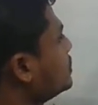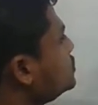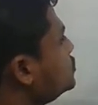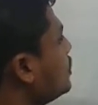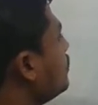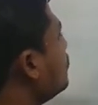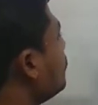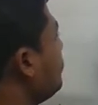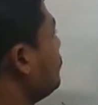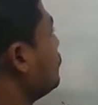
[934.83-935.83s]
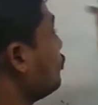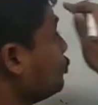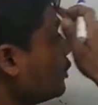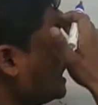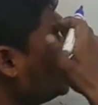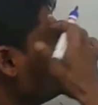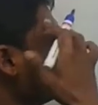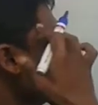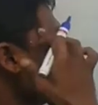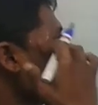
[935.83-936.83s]
so what do you
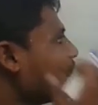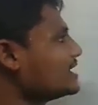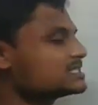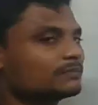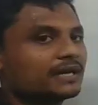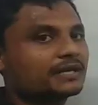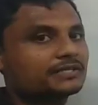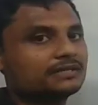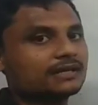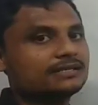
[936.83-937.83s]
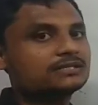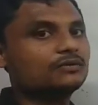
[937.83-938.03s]
mean by birds migration, guys?